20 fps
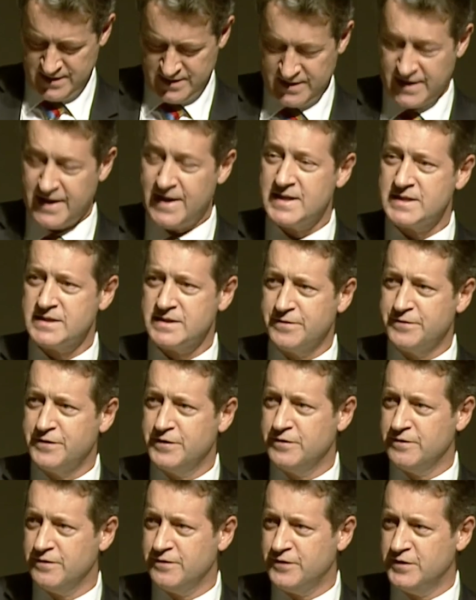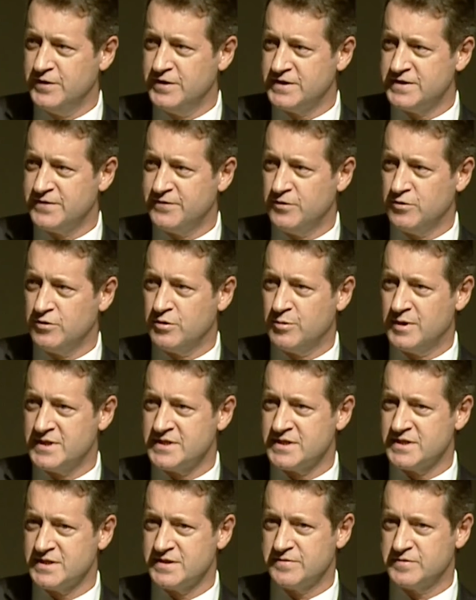I asked the first 4
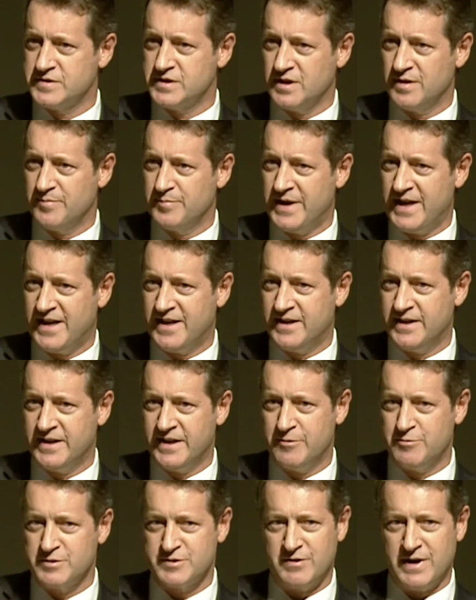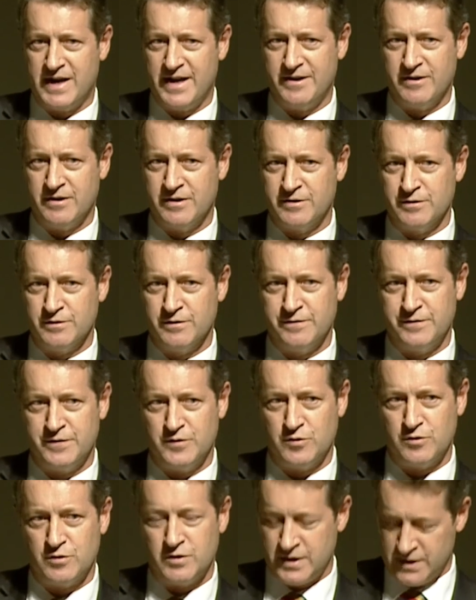questions of John Bannon. He was right on all
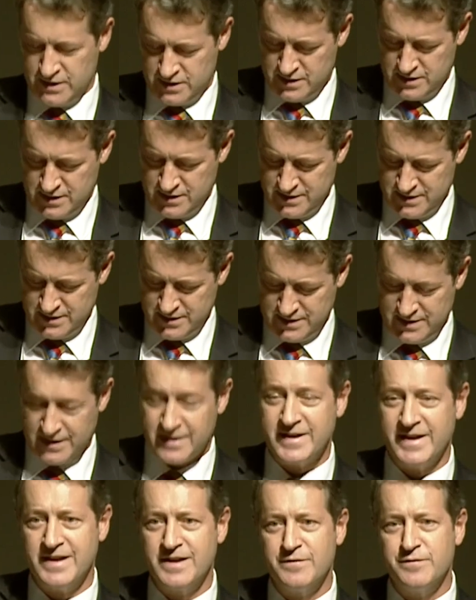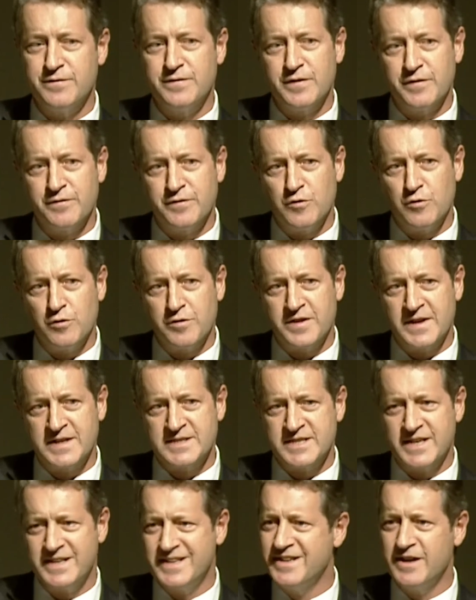4. At the end of the 4th, they
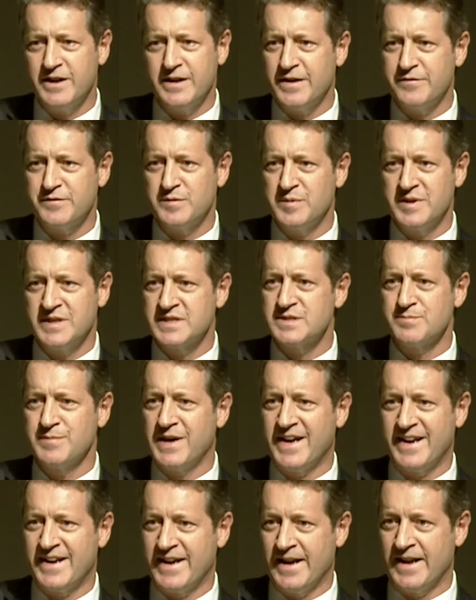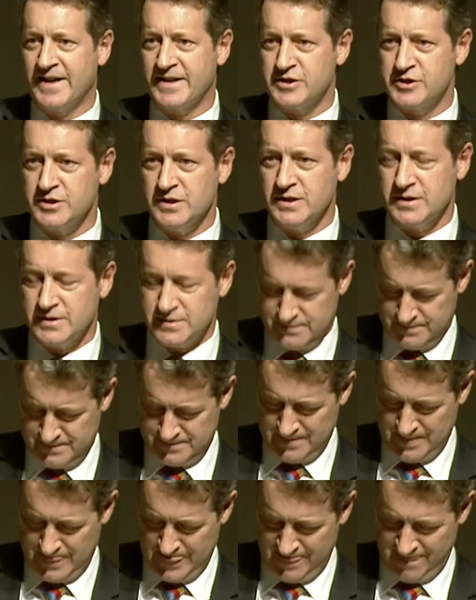said, "You don't have to be a smart aleck, John."
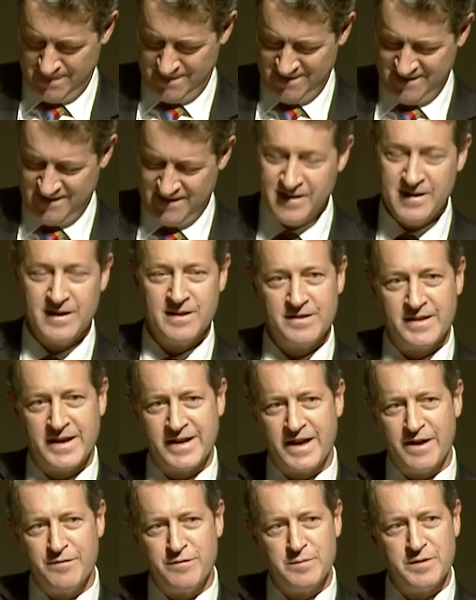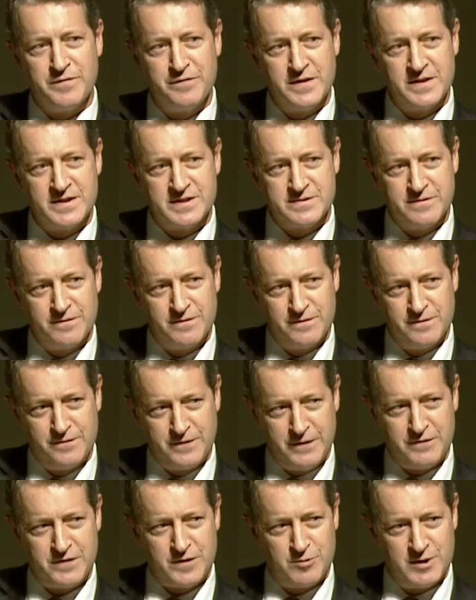They gave him the
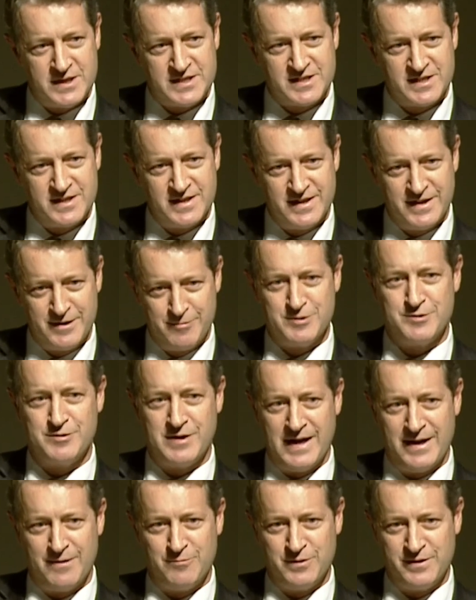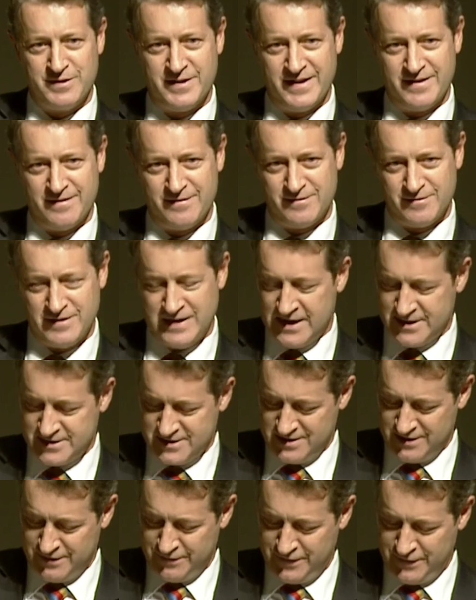fifth question. He was right with the answer
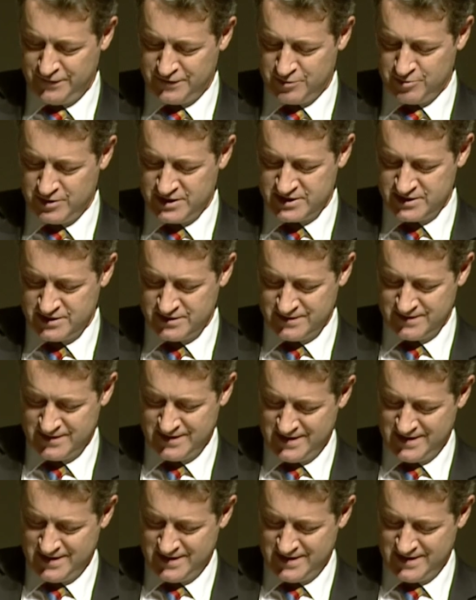to the 5th question.